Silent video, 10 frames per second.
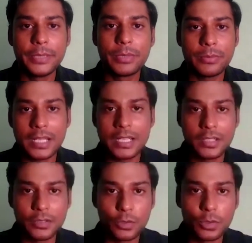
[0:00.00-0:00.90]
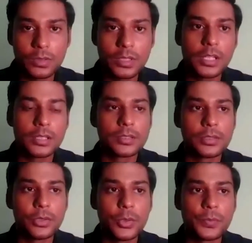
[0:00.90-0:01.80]
people managing role.
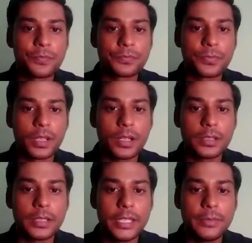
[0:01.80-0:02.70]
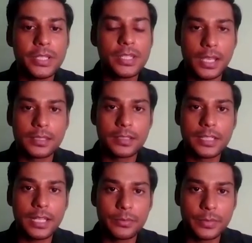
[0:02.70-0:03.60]
So ABG has
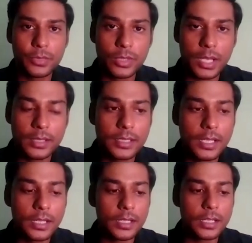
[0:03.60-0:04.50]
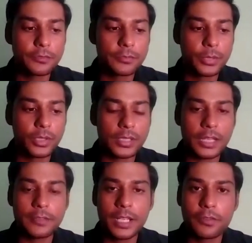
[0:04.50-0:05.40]
really helped me do that, because
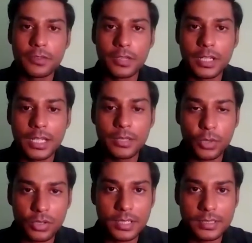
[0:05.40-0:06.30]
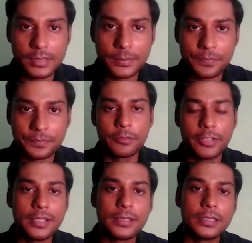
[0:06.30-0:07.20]
when I was working in projects,
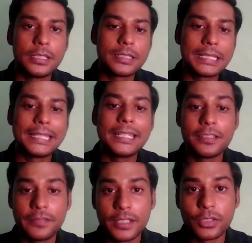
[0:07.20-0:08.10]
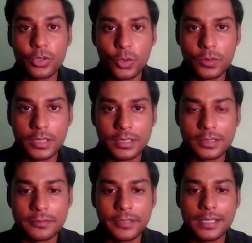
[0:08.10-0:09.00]
when the technical phase got over,
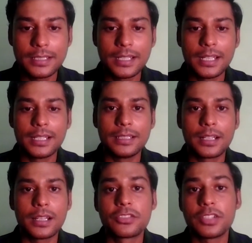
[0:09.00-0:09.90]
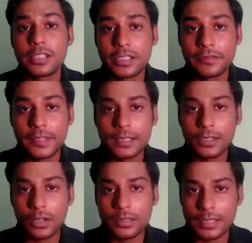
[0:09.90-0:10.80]
when the construction phase
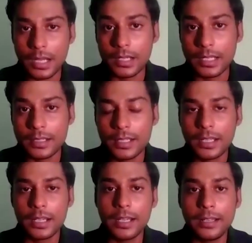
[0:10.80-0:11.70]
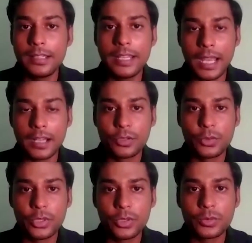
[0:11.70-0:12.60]
got started, I really had
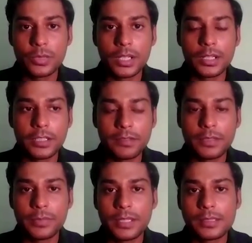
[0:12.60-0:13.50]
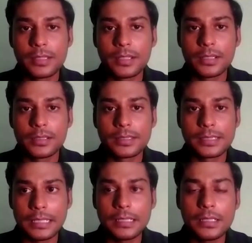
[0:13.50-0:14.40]
to develop this
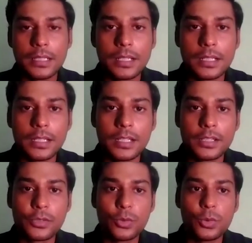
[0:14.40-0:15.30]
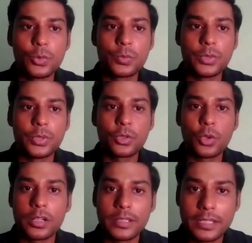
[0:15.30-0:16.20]
skill to
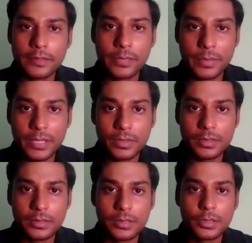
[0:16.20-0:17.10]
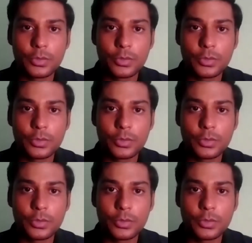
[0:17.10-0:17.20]
coordinate with people